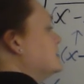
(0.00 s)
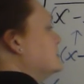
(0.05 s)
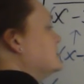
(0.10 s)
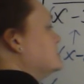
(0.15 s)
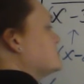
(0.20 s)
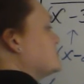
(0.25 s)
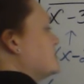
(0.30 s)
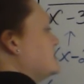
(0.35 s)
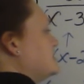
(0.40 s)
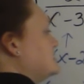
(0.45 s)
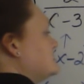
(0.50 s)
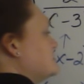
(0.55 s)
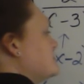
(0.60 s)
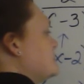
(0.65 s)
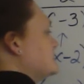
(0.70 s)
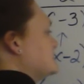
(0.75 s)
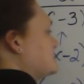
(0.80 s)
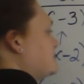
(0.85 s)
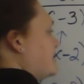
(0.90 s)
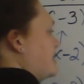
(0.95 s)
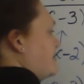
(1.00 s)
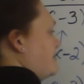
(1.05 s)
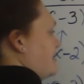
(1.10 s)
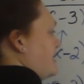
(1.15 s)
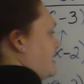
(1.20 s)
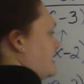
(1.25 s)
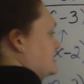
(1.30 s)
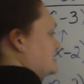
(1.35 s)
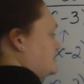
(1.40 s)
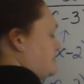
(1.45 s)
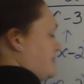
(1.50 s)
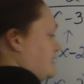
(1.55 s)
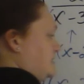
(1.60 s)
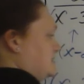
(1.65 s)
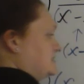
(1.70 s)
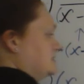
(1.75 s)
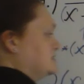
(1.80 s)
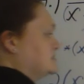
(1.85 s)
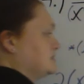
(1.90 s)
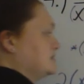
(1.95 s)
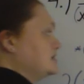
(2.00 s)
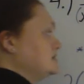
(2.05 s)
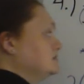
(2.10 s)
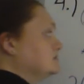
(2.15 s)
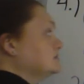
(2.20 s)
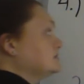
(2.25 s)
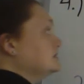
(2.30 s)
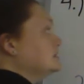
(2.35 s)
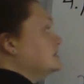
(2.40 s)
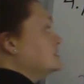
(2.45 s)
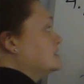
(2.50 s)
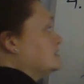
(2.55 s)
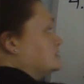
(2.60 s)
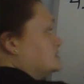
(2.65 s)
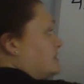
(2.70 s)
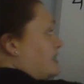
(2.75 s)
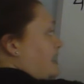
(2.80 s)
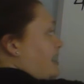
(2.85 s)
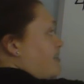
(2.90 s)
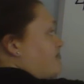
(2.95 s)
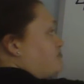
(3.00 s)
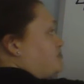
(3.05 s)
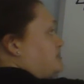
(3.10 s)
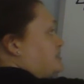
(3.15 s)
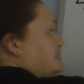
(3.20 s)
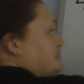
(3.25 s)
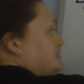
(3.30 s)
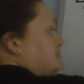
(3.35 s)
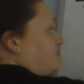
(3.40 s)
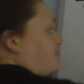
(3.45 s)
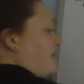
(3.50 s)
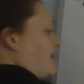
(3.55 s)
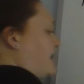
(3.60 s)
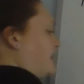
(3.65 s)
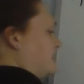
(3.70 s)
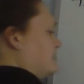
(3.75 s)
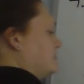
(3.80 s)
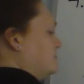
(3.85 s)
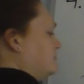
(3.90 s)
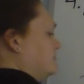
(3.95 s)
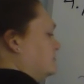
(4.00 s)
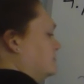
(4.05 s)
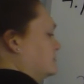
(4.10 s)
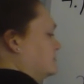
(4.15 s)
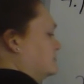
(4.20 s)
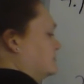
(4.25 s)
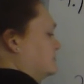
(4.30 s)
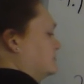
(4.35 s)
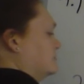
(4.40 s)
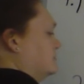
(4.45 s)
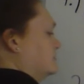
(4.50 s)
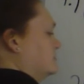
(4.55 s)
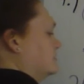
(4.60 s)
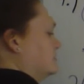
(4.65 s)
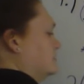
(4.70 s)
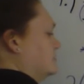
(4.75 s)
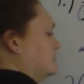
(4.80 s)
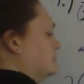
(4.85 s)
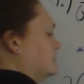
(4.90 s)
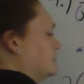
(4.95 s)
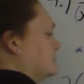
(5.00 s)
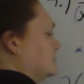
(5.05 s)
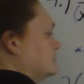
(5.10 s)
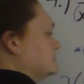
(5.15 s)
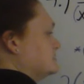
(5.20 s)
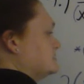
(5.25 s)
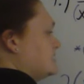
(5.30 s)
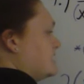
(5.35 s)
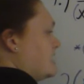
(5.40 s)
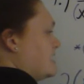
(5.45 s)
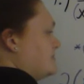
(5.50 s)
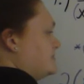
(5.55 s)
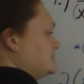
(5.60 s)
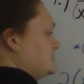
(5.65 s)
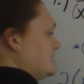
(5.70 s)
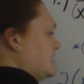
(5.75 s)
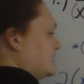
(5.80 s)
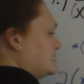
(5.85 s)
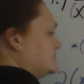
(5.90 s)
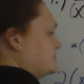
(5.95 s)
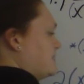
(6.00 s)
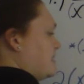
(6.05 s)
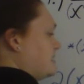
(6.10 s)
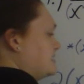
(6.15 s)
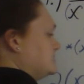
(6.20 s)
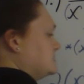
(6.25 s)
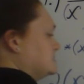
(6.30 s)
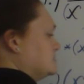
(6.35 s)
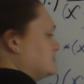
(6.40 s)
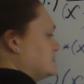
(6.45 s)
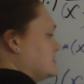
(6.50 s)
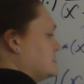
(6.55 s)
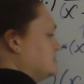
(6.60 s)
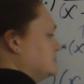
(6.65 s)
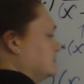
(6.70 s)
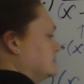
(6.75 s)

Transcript: So I need to multiply by x minus 3. So I have plus 5 times the x minus 3.